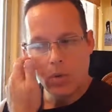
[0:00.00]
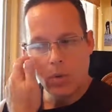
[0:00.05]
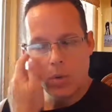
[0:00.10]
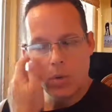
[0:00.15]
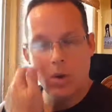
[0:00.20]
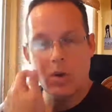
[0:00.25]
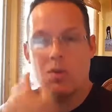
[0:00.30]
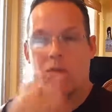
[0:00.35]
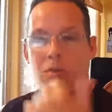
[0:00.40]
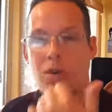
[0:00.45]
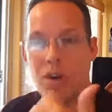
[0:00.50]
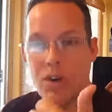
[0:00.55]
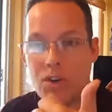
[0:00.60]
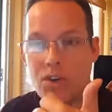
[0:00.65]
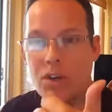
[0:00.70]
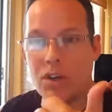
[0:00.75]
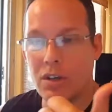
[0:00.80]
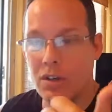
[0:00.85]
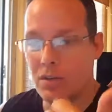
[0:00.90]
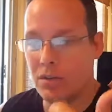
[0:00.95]
were
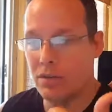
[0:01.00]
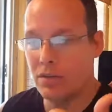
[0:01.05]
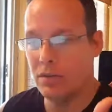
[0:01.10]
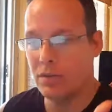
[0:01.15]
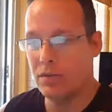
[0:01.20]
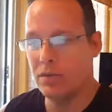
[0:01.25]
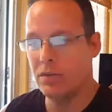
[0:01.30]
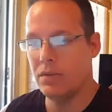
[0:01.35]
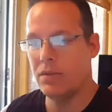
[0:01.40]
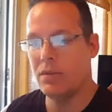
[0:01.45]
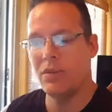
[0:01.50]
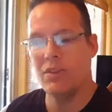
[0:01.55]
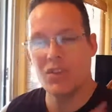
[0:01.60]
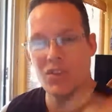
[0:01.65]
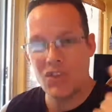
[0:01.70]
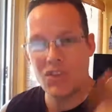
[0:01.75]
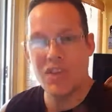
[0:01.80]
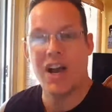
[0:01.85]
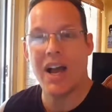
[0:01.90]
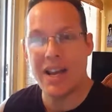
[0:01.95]
Russian,
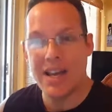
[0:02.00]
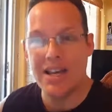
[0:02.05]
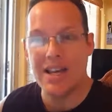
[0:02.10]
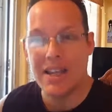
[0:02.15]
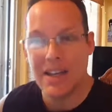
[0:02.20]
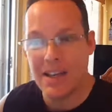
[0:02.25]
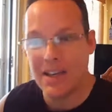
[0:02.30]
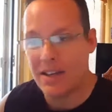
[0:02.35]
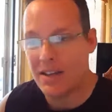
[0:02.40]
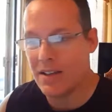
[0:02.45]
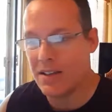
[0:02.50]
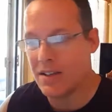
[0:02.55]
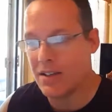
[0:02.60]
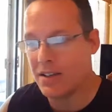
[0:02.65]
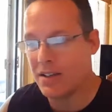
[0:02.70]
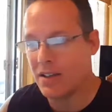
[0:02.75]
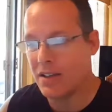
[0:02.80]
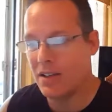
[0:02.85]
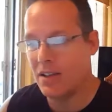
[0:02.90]
Chinese,